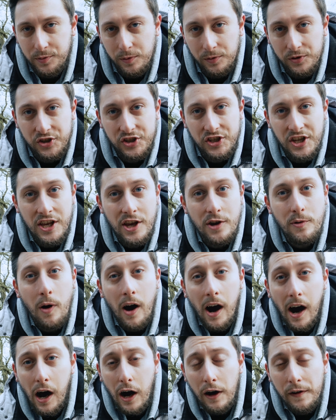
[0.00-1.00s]
We'll see you
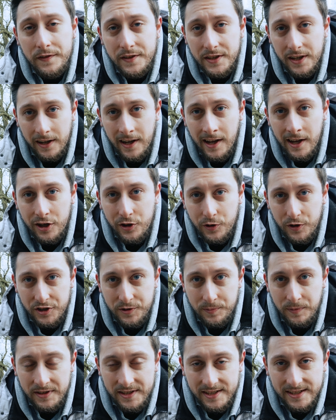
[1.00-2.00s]
after
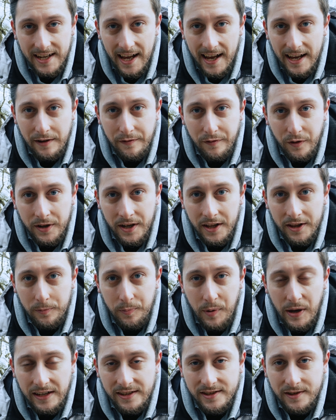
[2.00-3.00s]
Christmas Day for another
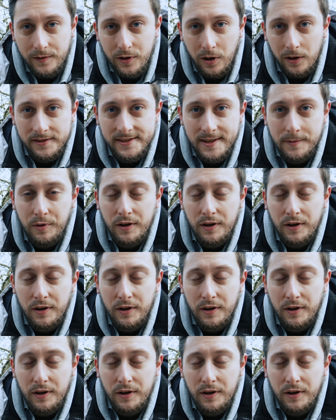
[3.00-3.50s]
piece of content.